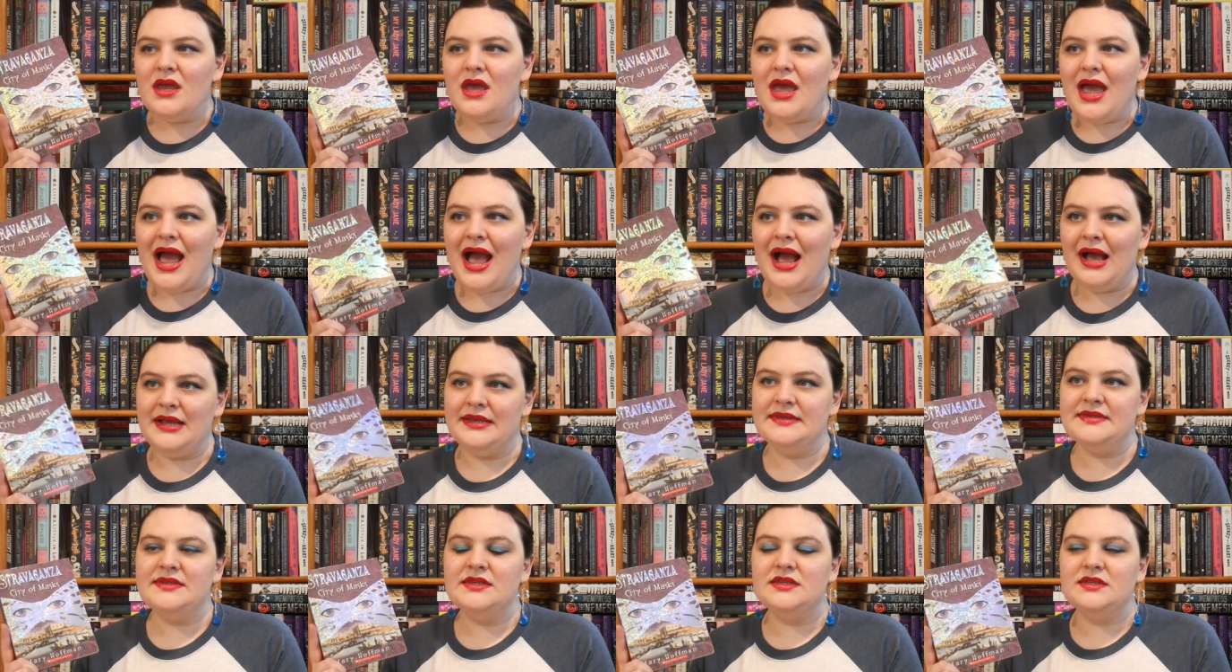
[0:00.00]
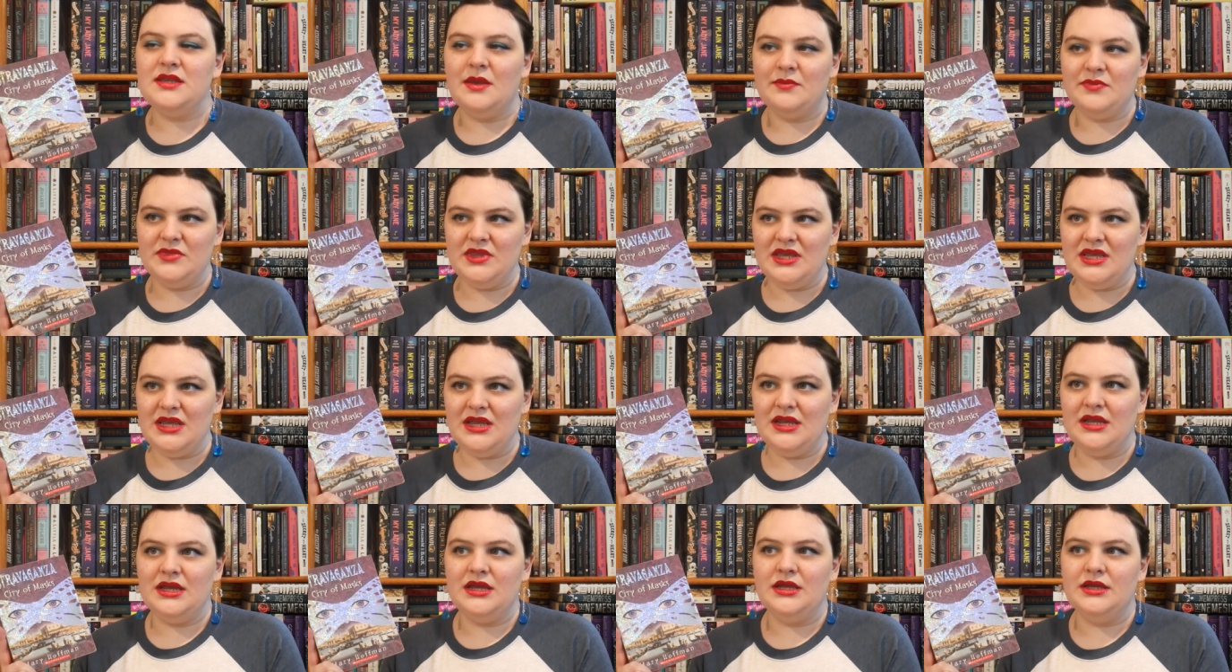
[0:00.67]
has
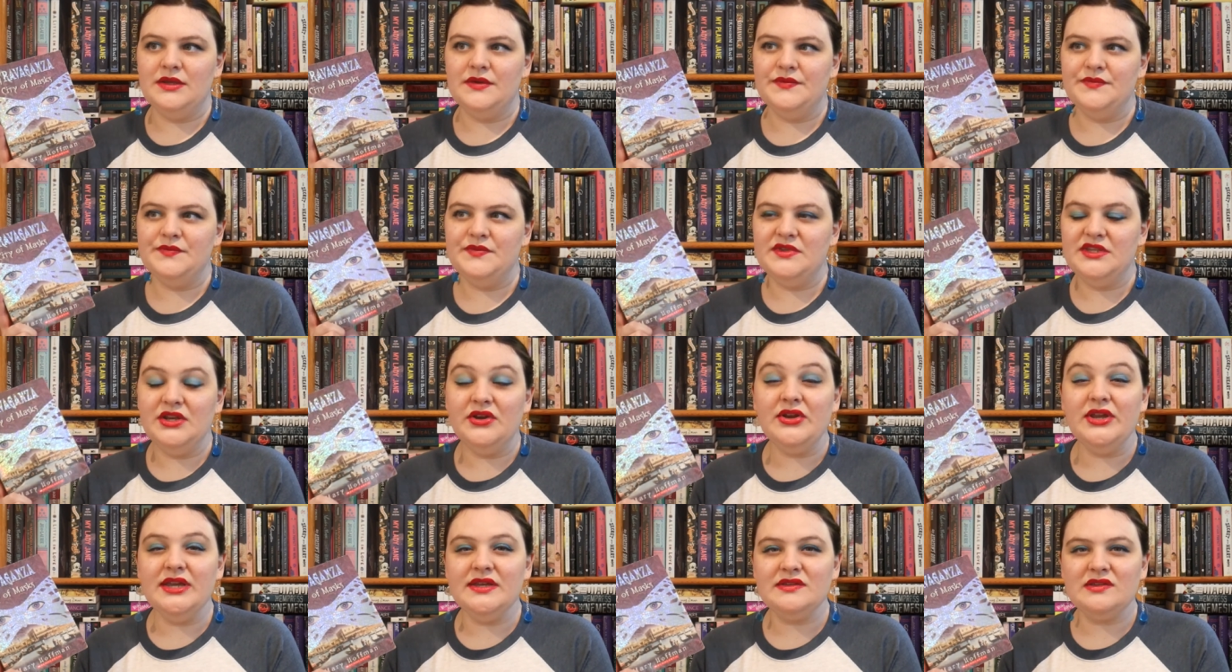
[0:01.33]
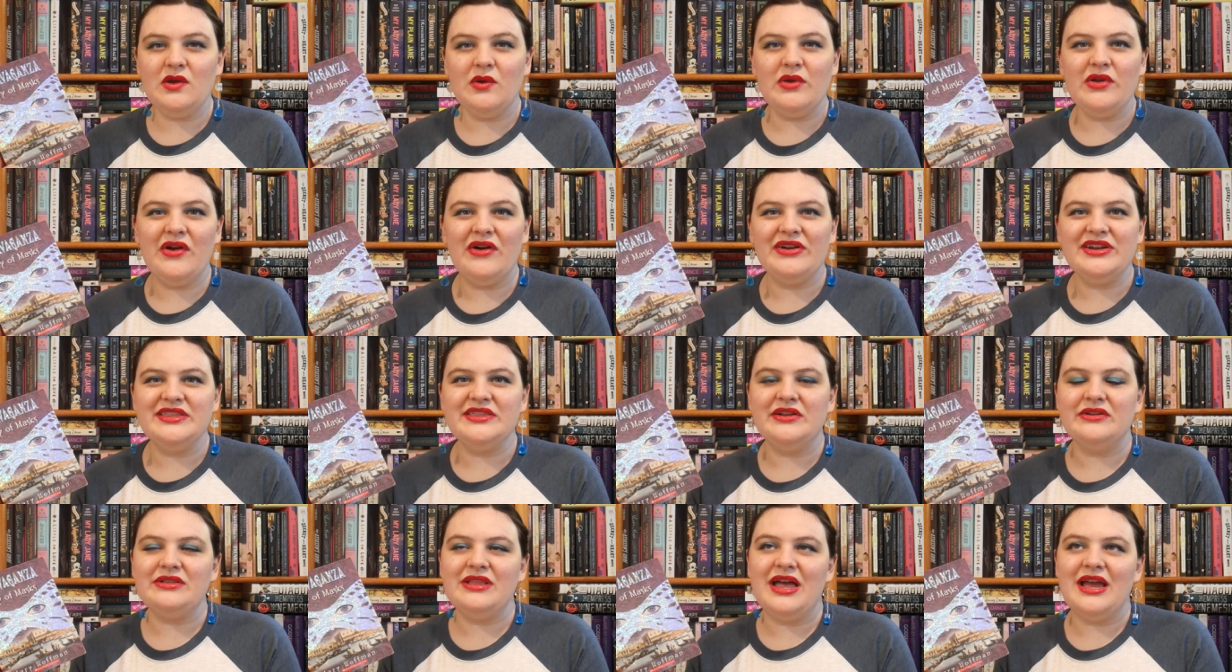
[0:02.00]
something serious going on in
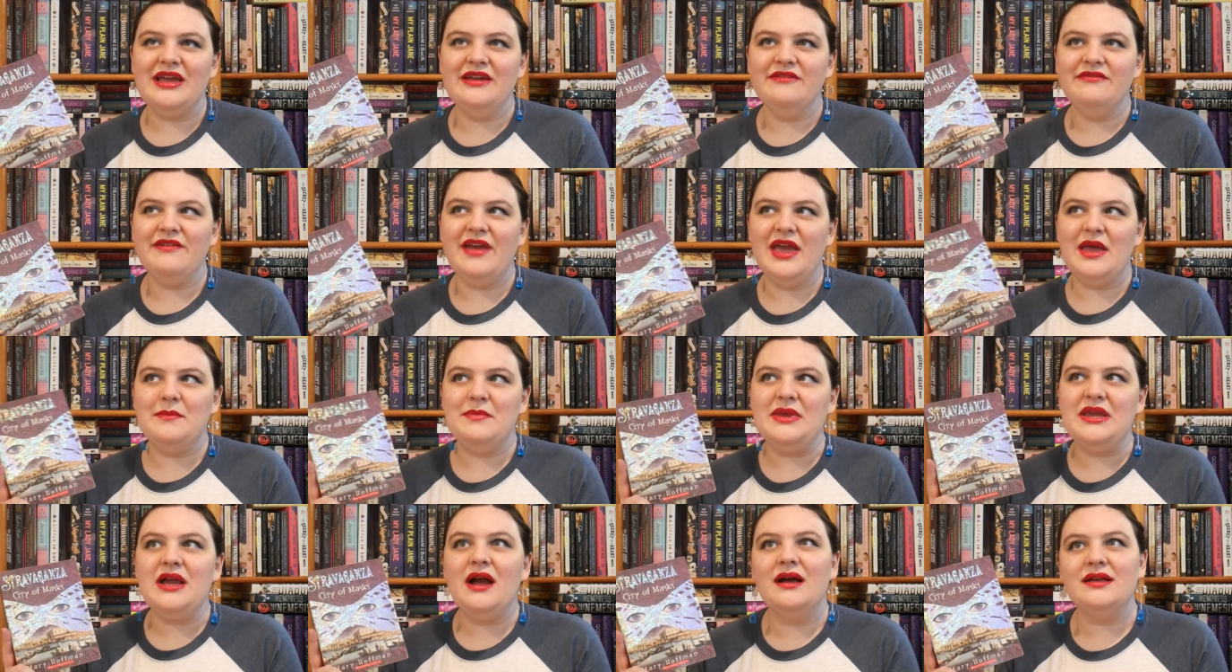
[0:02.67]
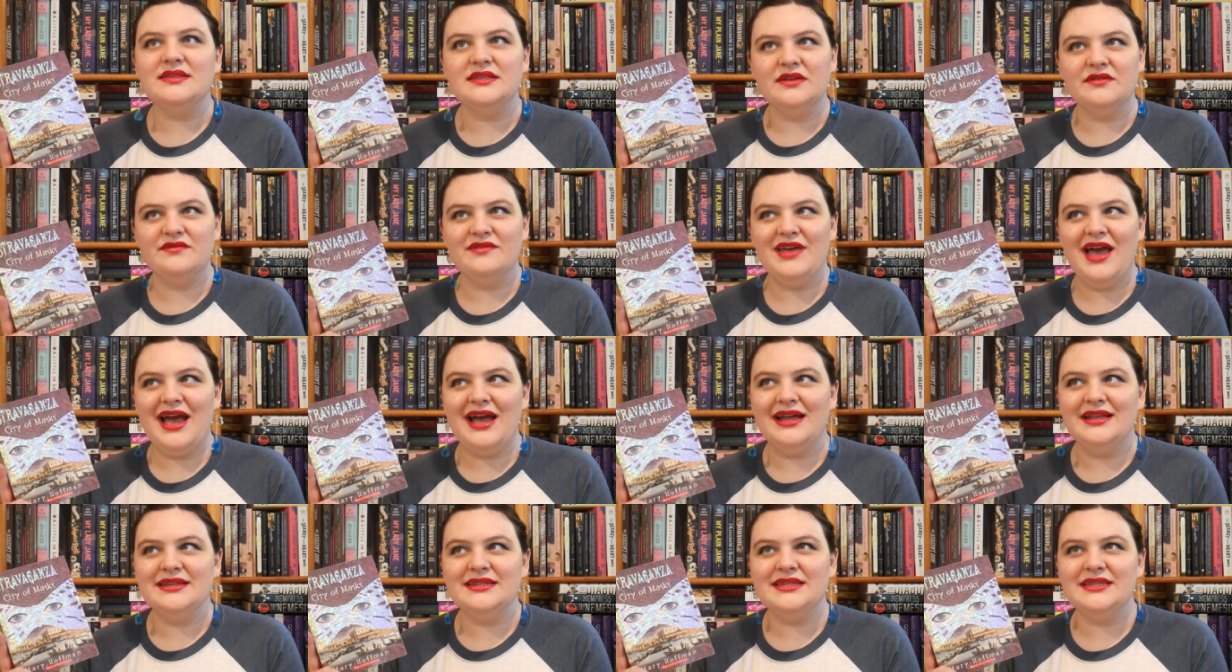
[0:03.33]
their life and because of
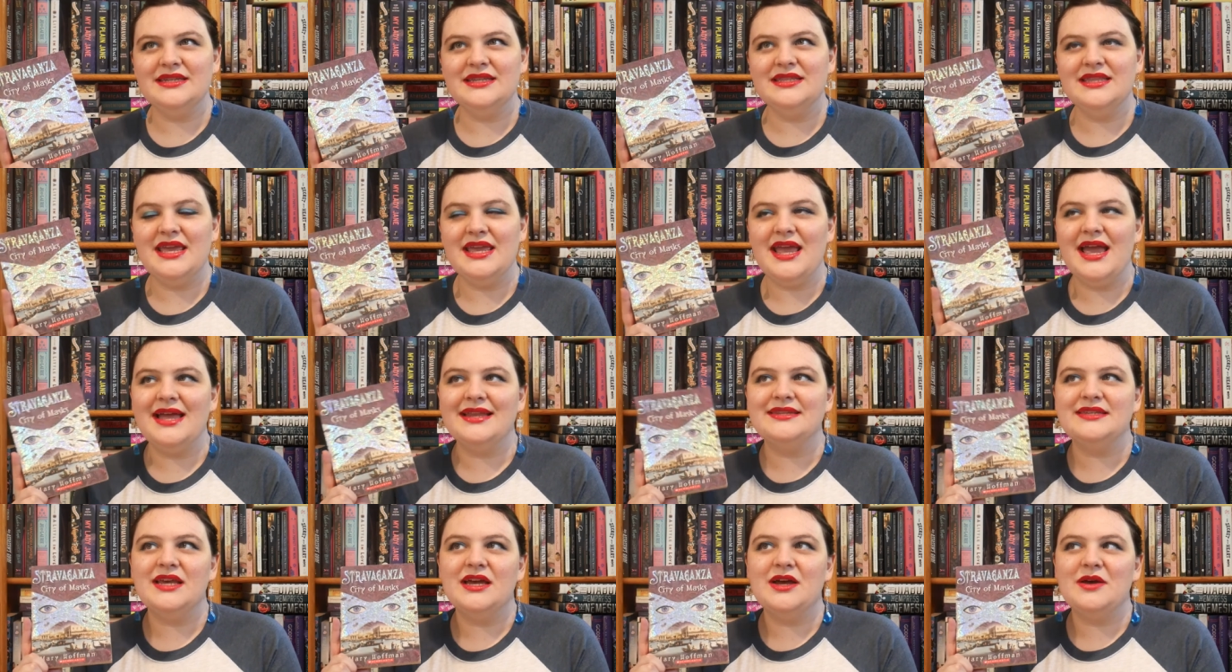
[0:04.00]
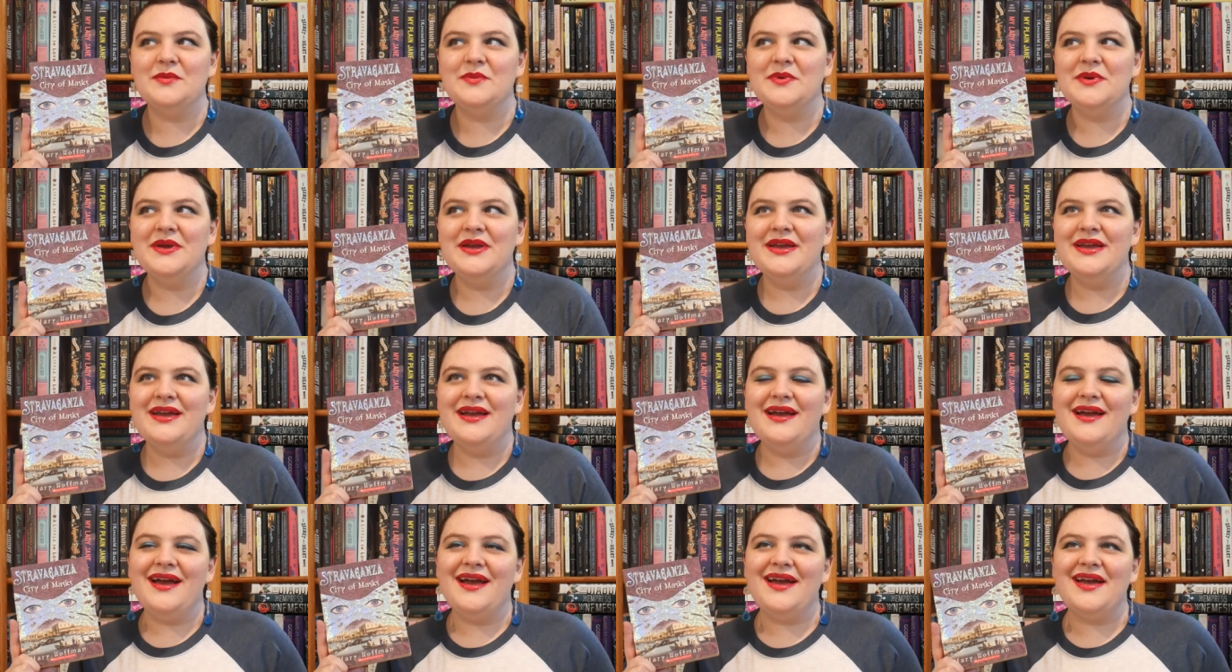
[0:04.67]
that they end up
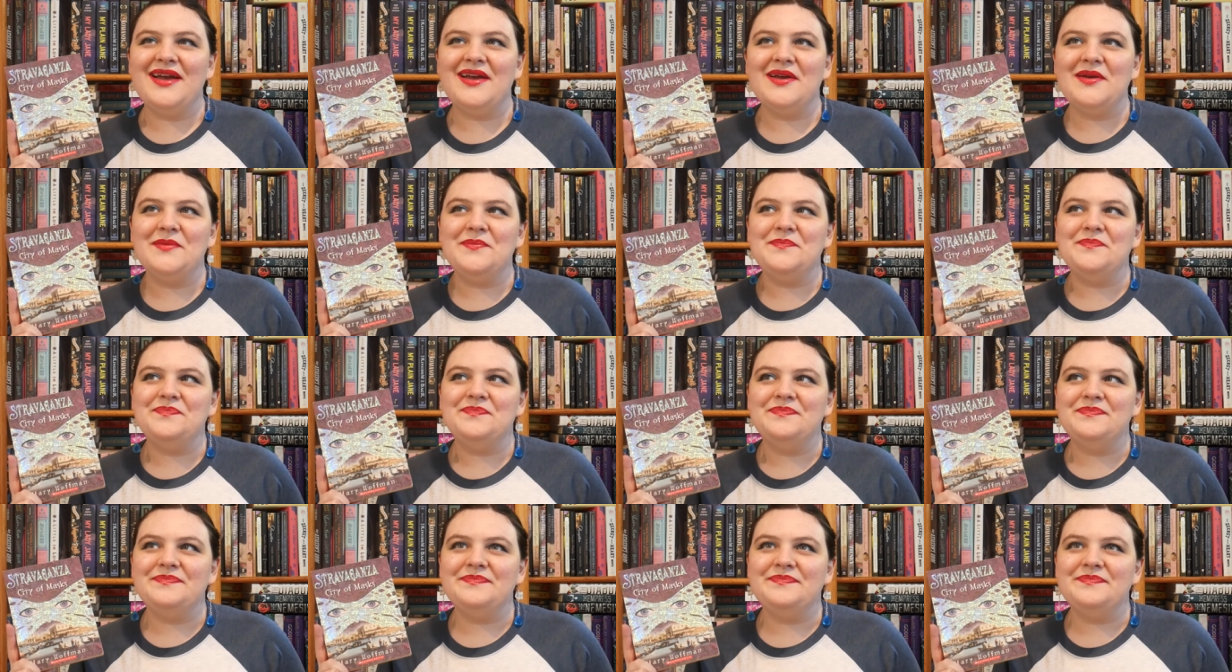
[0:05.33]
um,